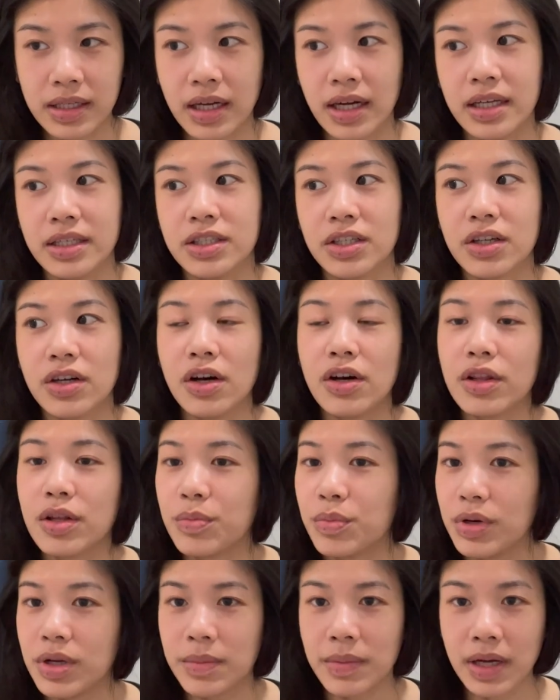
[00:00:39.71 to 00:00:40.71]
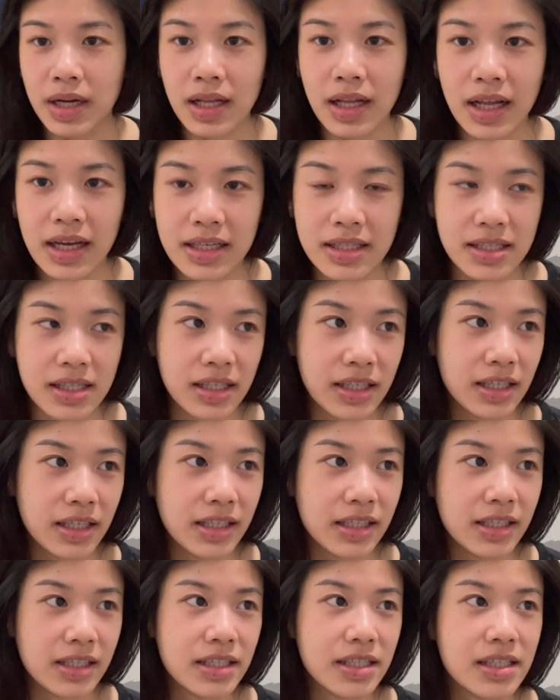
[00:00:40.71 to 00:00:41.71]
I took all the pre-med
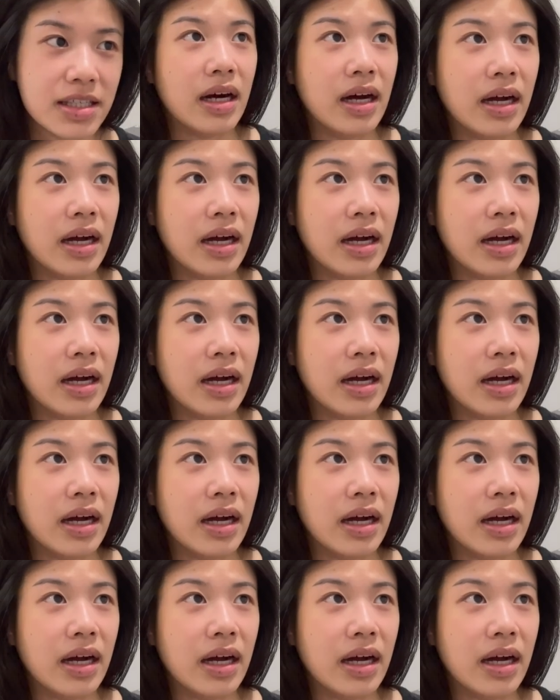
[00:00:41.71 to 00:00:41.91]
classes.